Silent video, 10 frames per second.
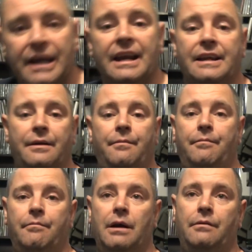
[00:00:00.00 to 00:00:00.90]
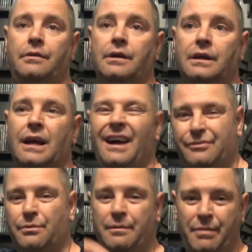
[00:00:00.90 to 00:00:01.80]
and Eddie,
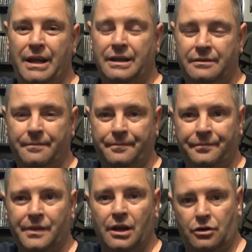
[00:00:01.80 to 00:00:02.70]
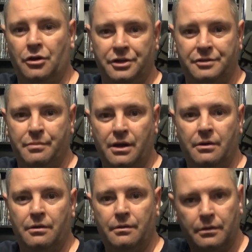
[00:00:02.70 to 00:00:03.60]
after we'd been at Consiborough,
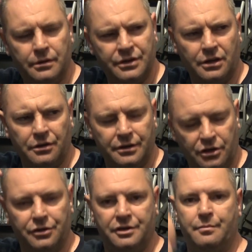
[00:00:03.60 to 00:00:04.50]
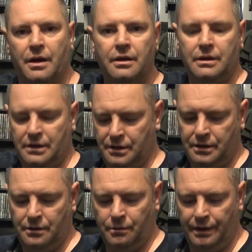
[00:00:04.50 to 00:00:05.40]
is it Consiborough,
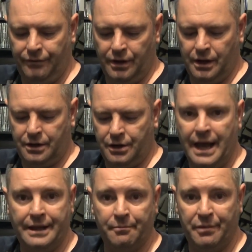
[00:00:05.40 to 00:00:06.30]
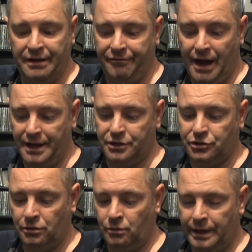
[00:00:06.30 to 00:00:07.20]
with Craig and Pete Party
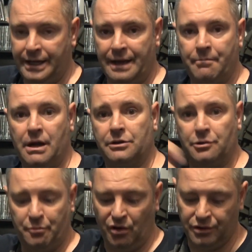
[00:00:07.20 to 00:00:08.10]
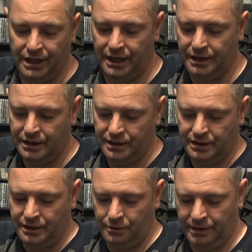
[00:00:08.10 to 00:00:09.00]
Tour, we came back to Ponty,
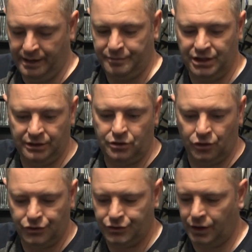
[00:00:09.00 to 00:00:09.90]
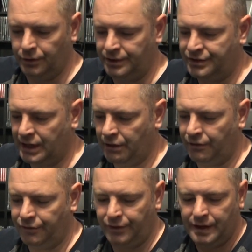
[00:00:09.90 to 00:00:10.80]
and we nipped in Console
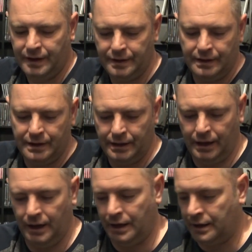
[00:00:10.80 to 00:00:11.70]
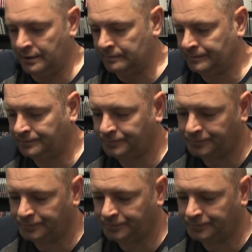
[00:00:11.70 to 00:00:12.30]
Yourself. I